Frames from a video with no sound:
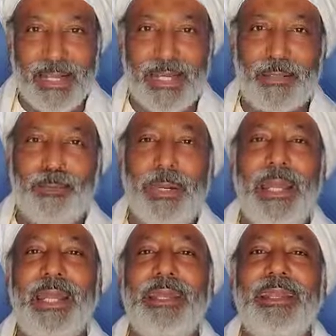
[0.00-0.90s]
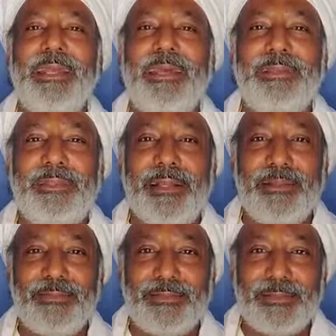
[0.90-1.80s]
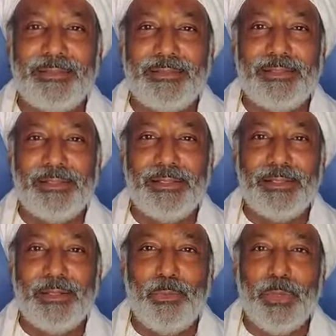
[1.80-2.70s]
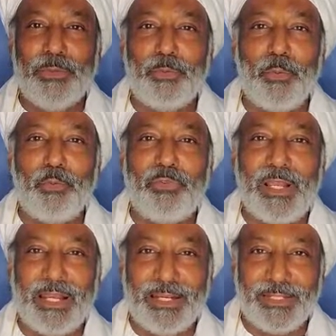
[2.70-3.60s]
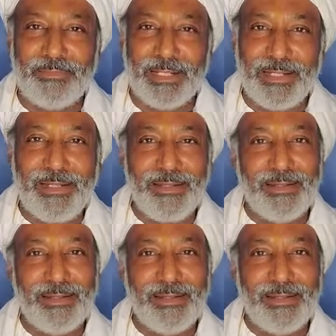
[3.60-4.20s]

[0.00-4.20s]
expanding ourselves with source connectivity,